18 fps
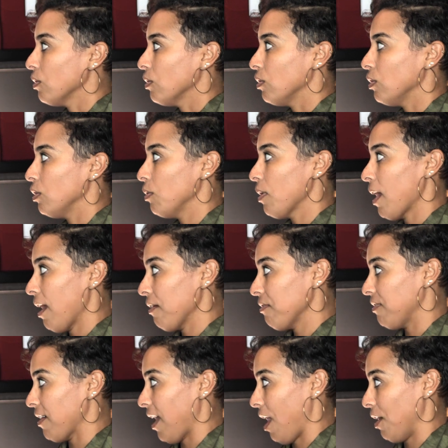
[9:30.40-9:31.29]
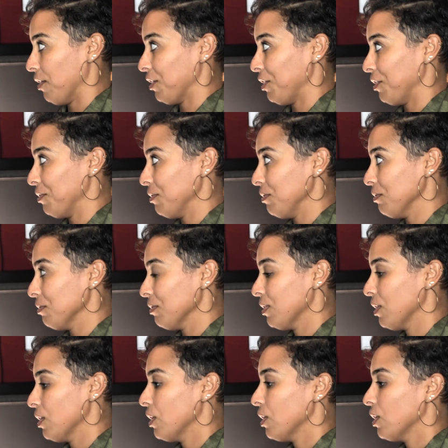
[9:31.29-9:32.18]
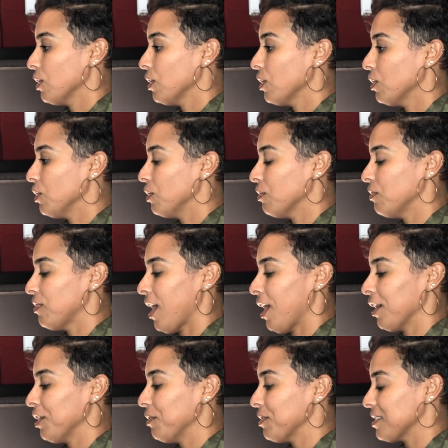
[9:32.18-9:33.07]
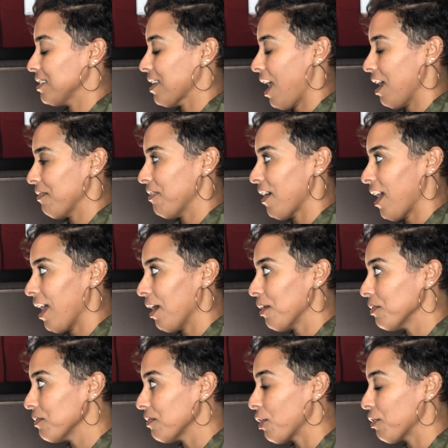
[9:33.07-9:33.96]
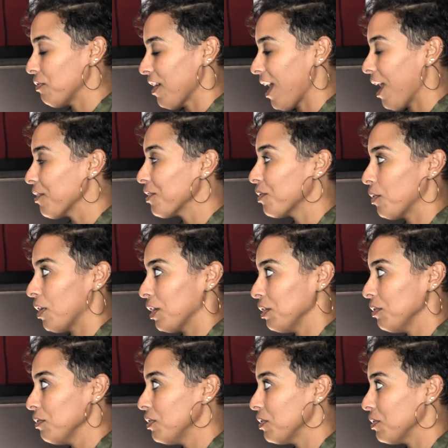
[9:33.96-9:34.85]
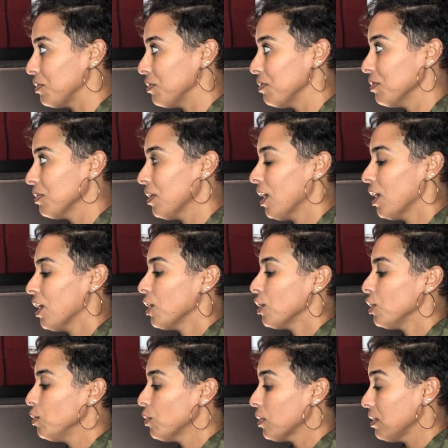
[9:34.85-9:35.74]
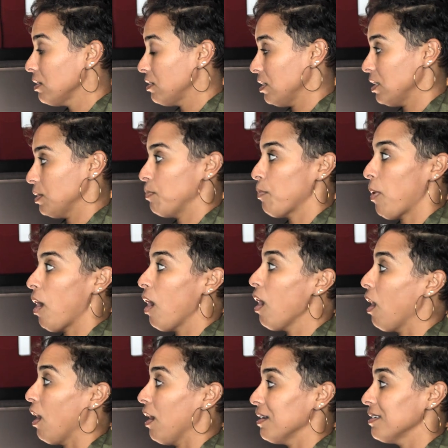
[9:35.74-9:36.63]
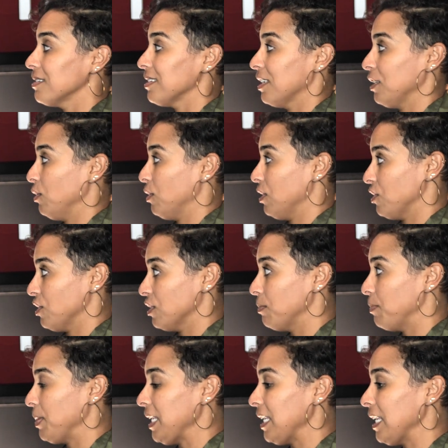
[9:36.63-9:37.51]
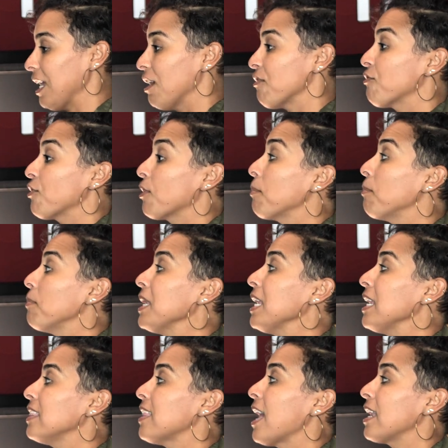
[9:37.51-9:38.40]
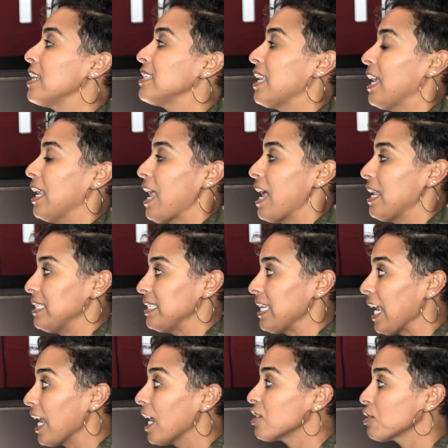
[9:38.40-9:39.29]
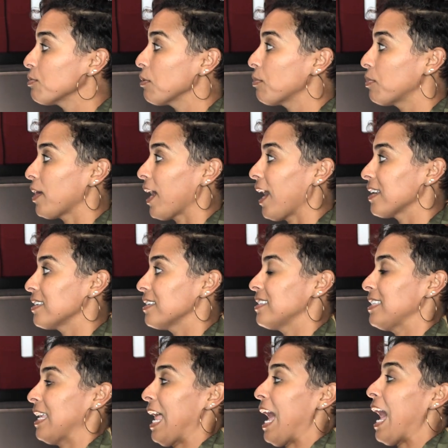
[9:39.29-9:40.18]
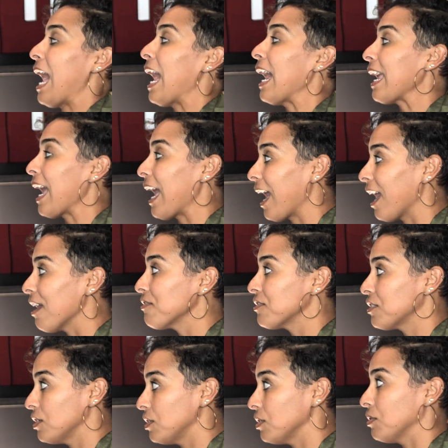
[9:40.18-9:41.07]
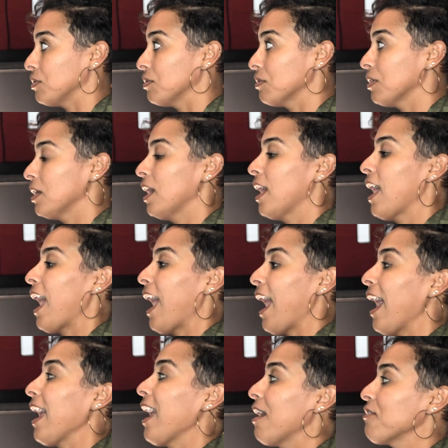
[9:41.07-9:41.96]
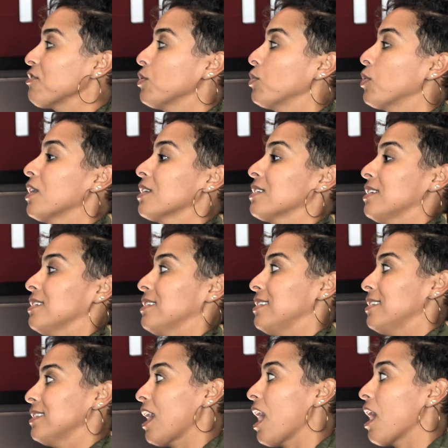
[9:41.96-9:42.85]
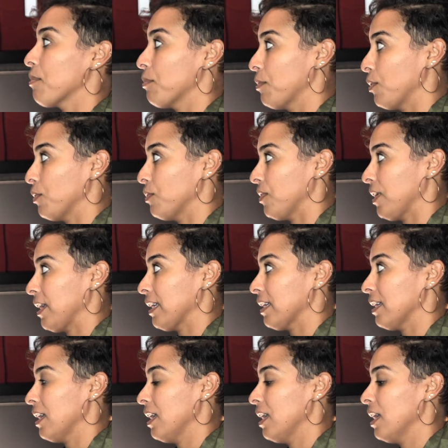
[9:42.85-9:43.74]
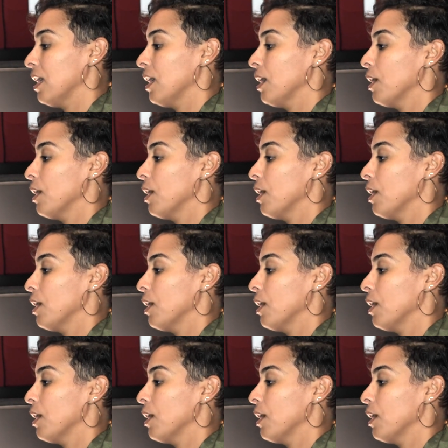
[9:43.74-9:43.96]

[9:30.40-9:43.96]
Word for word: you have value your value is not found or found in what you do right you can just pause and you can just be and for me that is a, a tangible practice that i have to do i have to work to stop moving yeah